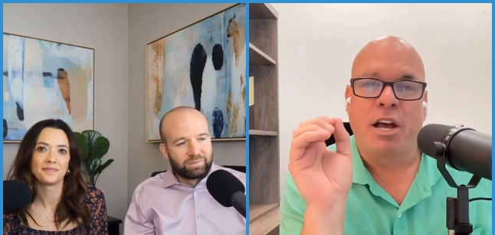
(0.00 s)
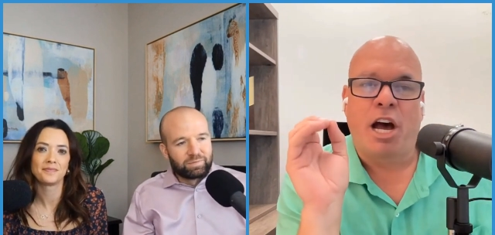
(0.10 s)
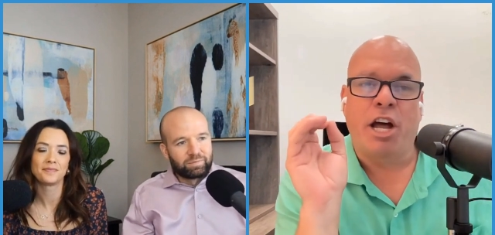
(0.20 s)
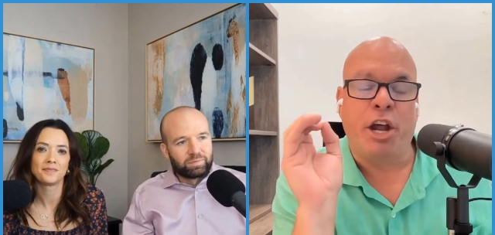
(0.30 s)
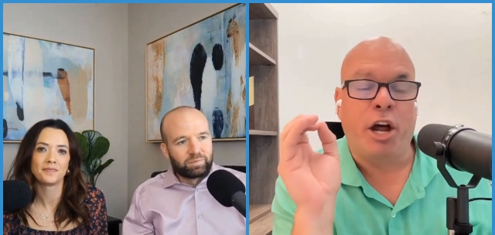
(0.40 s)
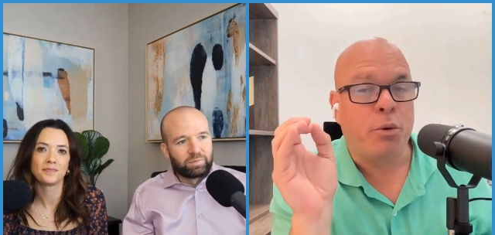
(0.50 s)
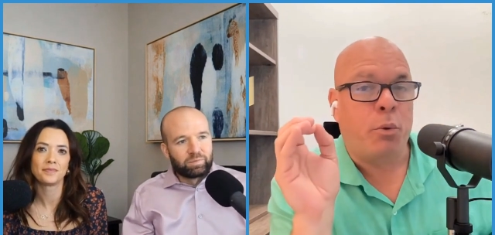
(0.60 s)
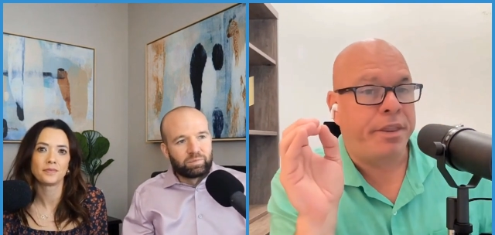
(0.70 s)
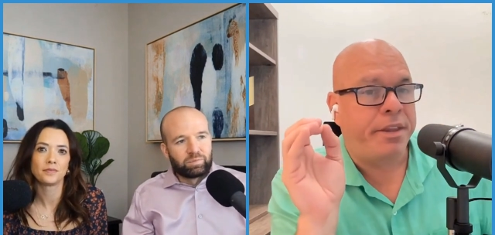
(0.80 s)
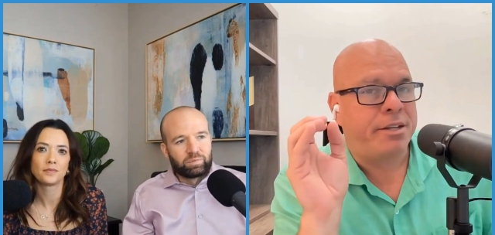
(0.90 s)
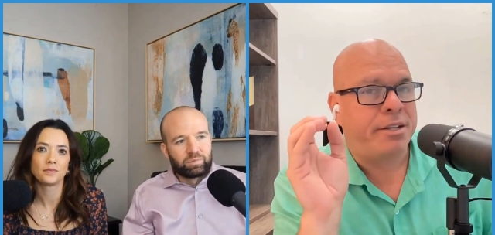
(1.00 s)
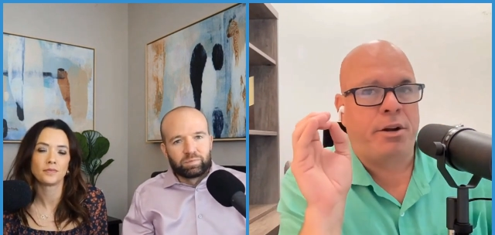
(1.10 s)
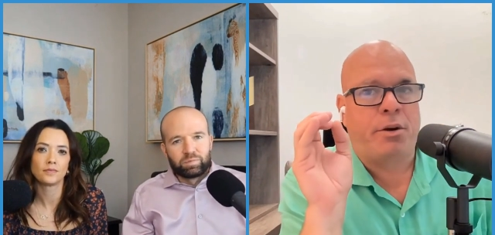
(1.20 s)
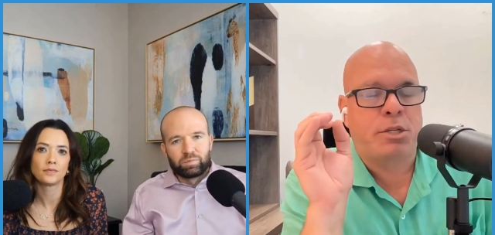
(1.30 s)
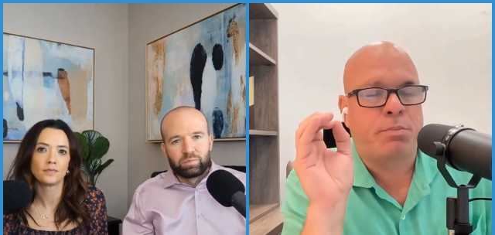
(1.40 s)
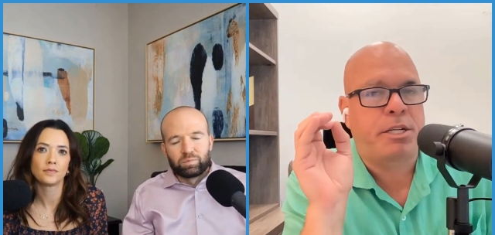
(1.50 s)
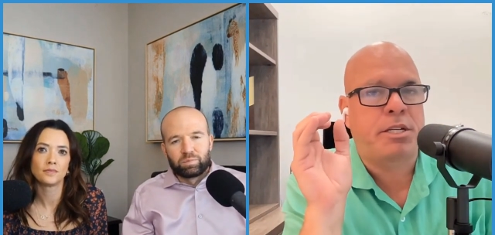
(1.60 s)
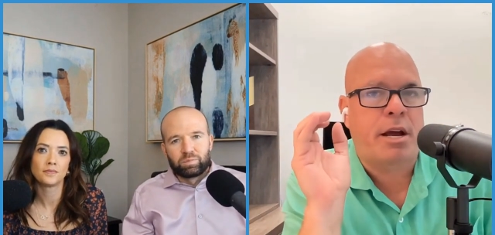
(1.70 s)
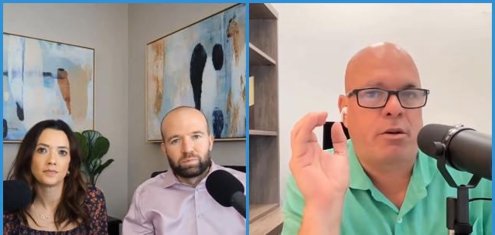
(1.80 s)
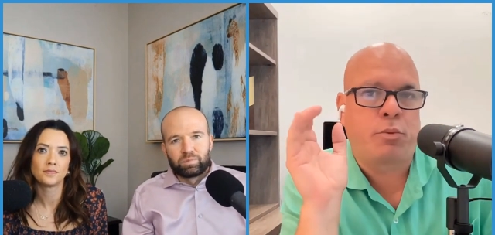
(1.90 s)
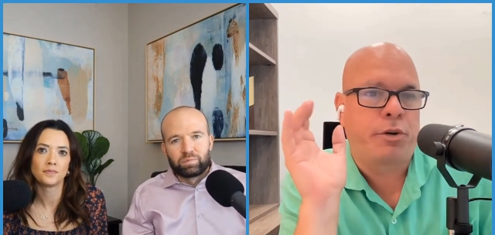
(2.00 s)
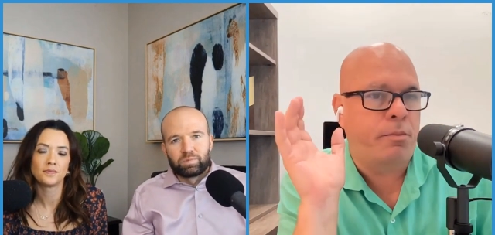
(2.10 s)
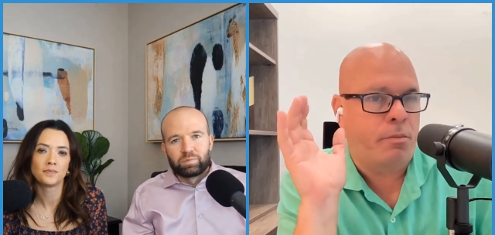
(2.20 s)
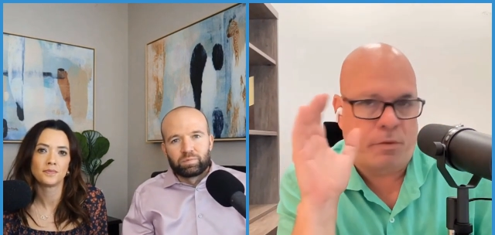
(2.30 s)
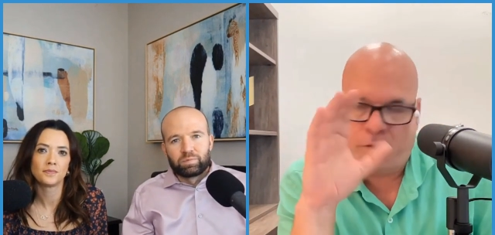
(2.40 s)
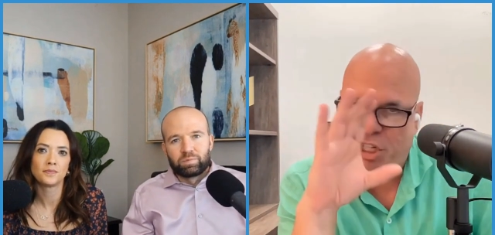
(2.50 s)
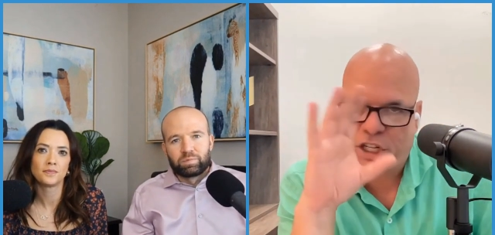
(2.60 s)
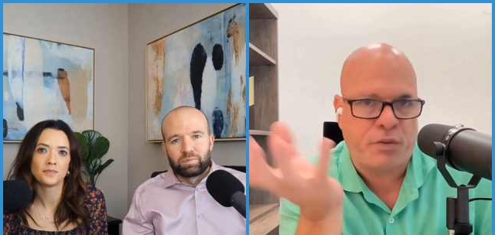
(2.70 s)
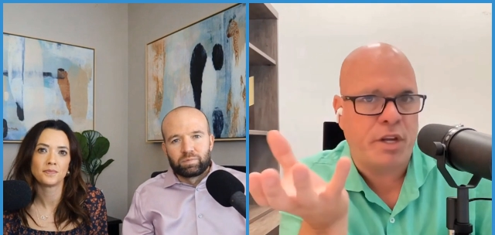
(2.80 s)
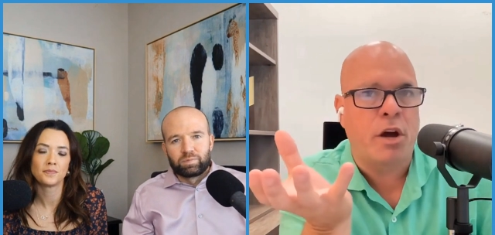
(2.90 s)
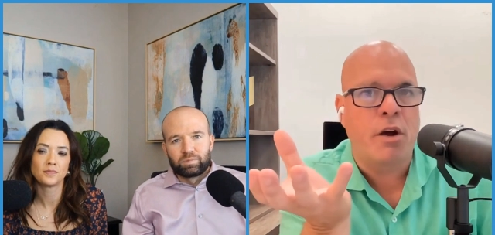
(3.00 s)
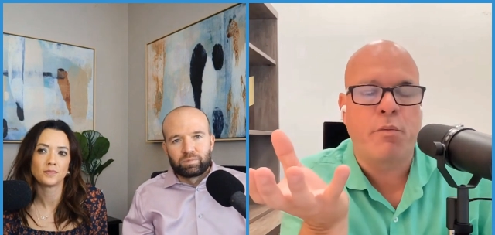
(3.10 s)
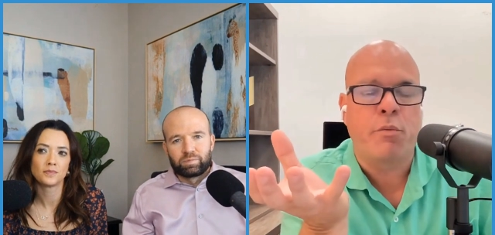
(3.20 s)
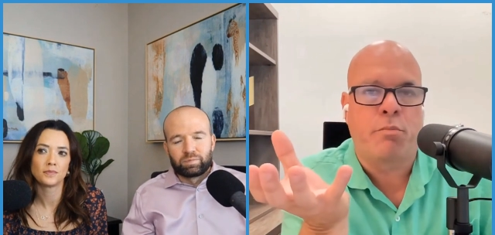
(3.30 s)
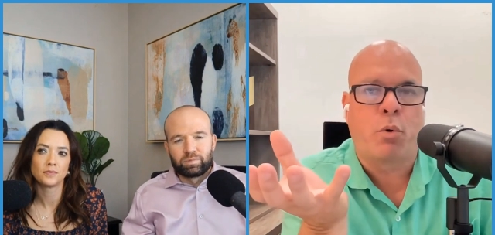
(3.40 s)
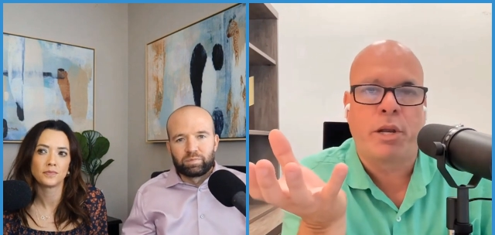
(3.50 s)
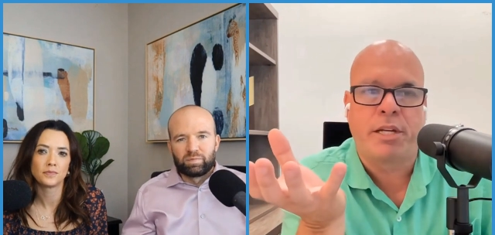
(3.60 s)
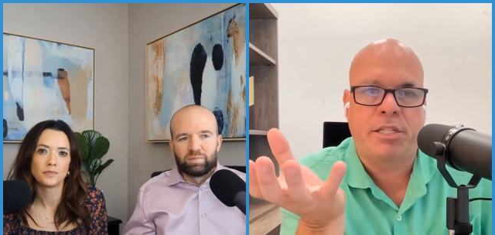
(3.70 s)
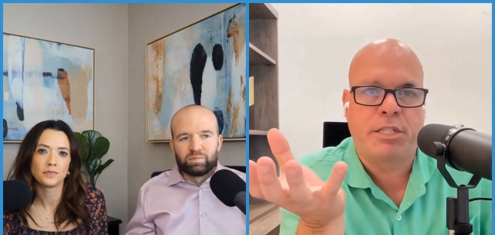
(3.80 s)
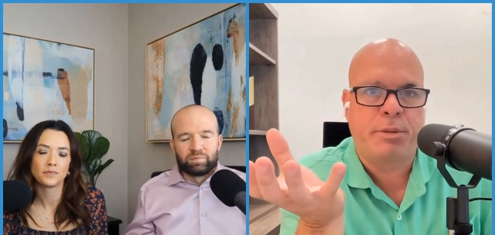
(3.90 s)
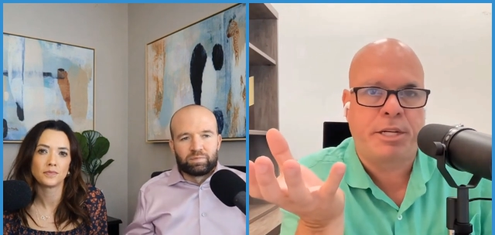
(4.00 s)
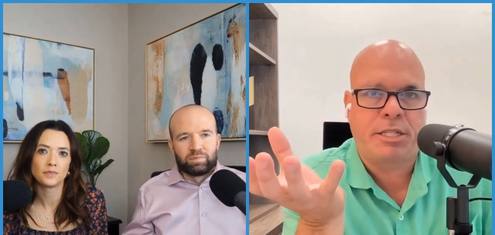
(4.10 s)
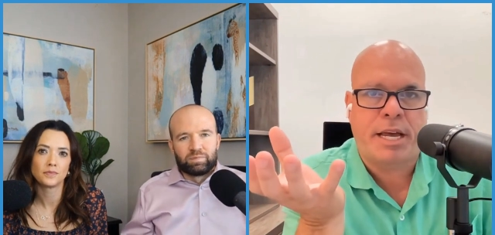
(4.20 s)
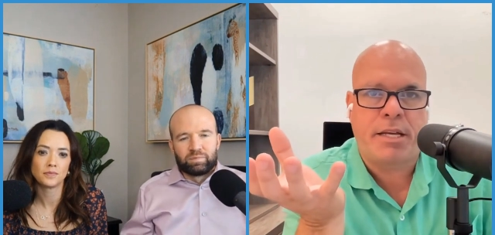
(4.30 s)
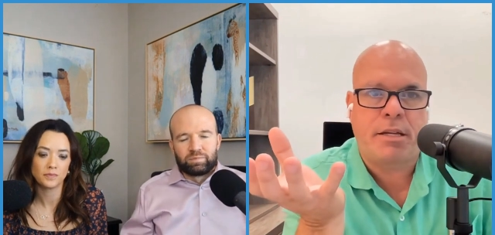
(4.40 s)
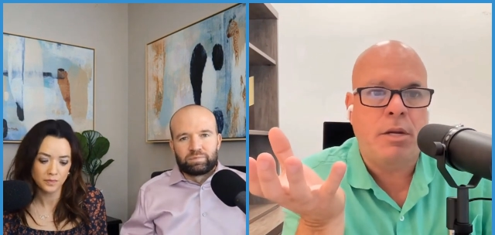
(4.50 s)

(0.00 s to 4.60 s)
Speaker 1: Another one that you know, especially now as we're shifting over with more listings being taken,